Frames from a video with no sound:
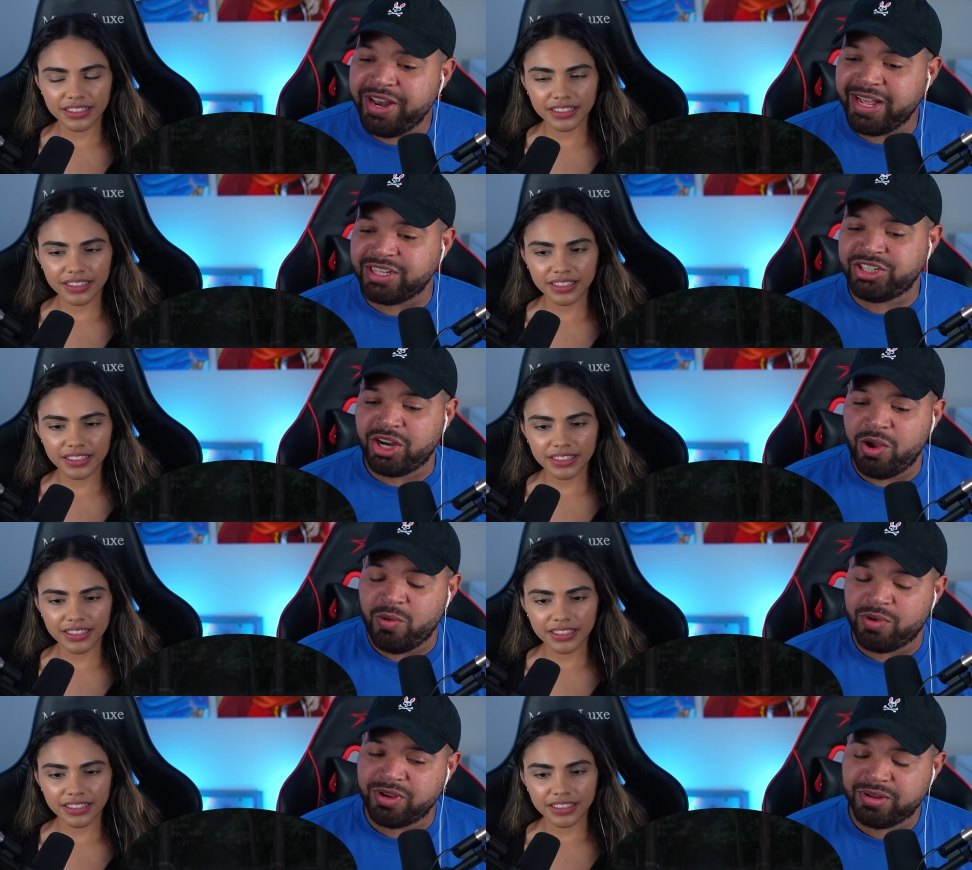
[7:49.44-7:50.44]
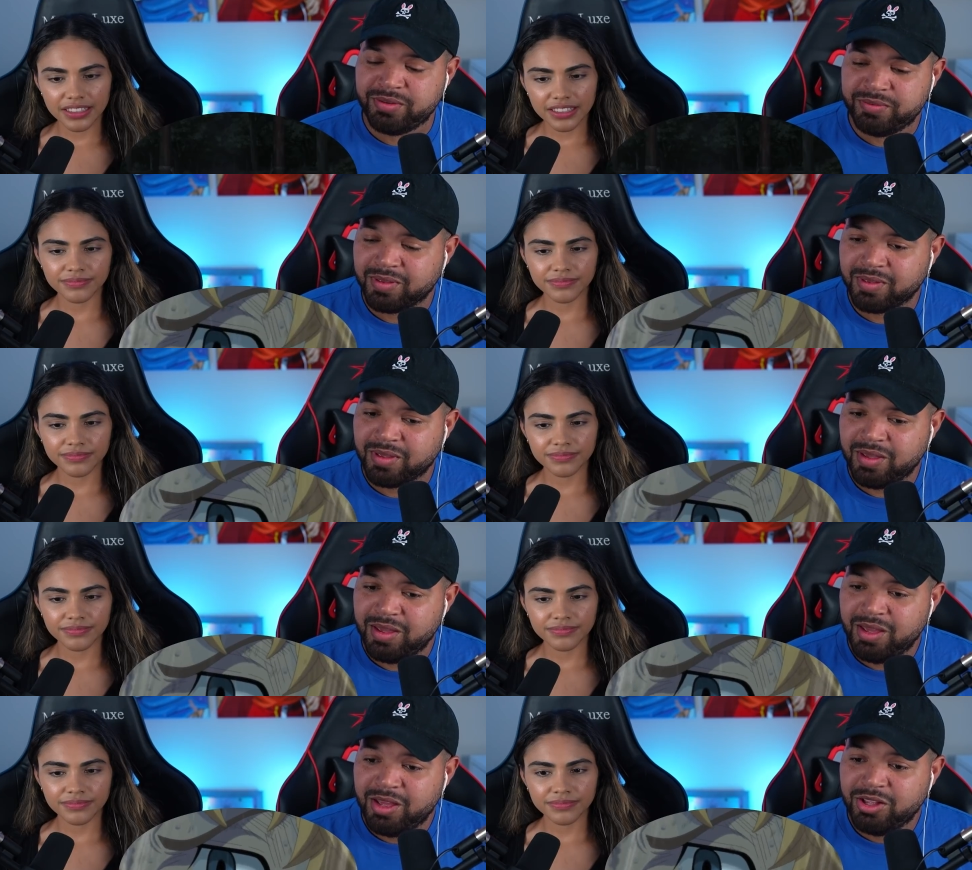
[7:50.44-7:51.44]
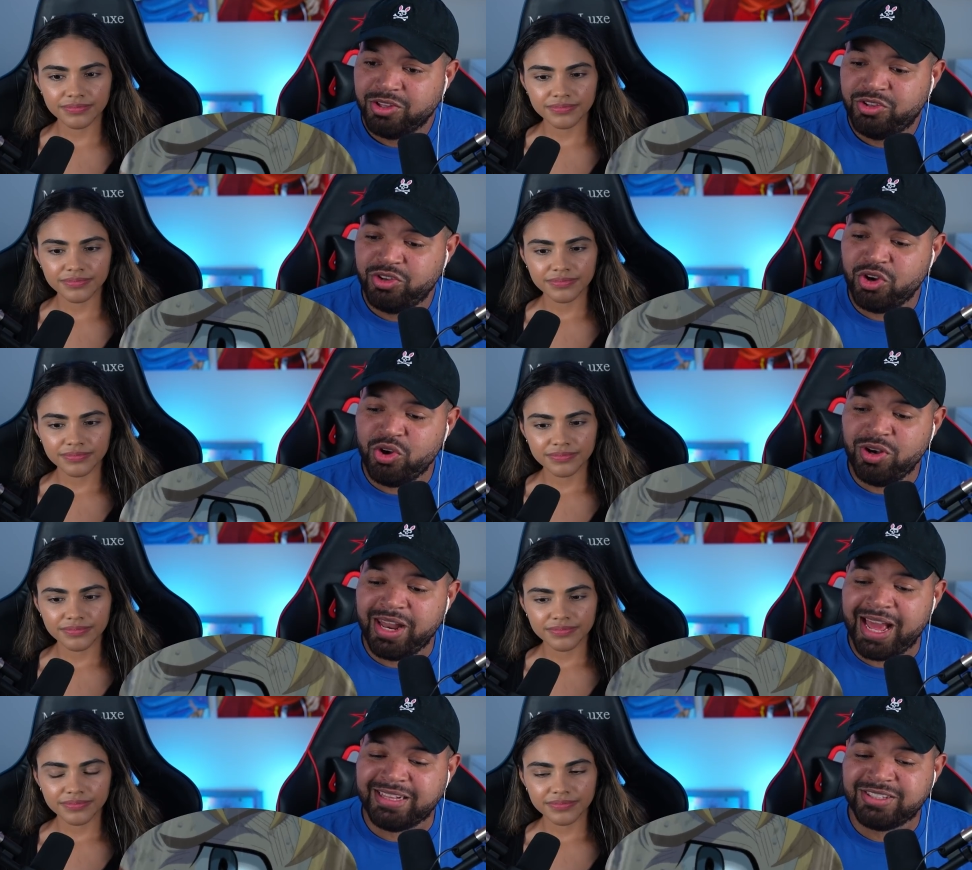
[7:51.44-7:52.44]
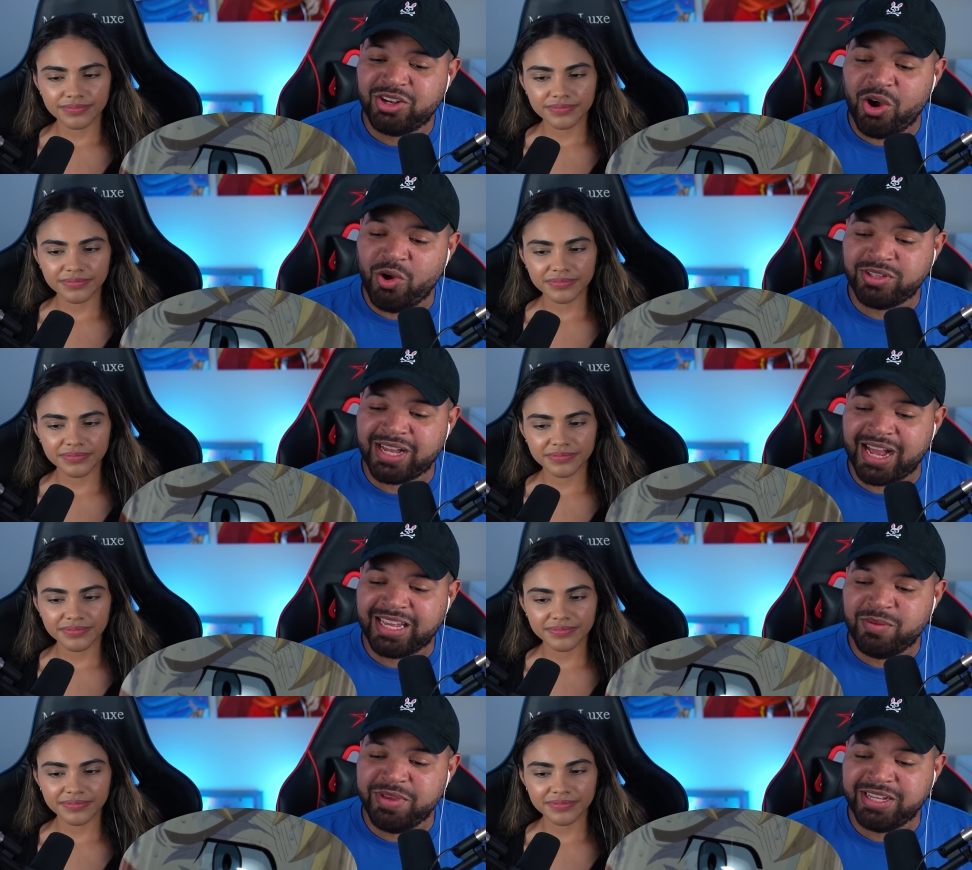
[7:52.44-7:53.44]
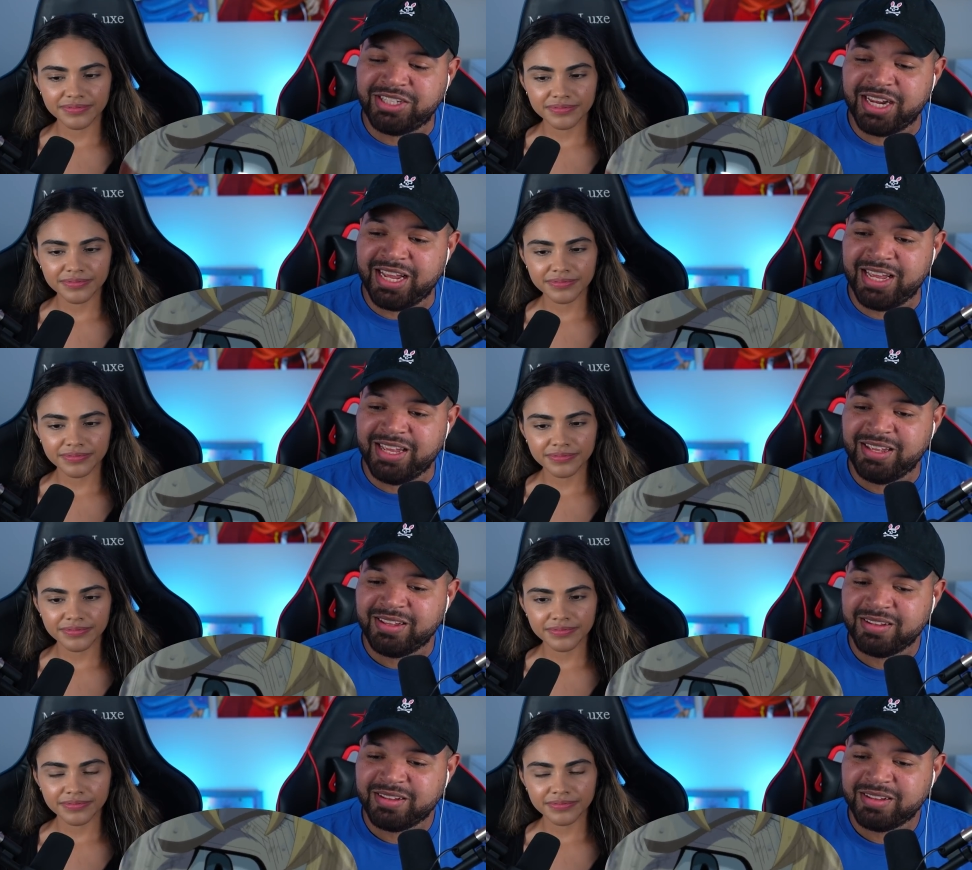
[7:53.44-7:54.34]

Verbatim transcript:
Speaker 1: naked choke. Dude, let's go, Takamichi.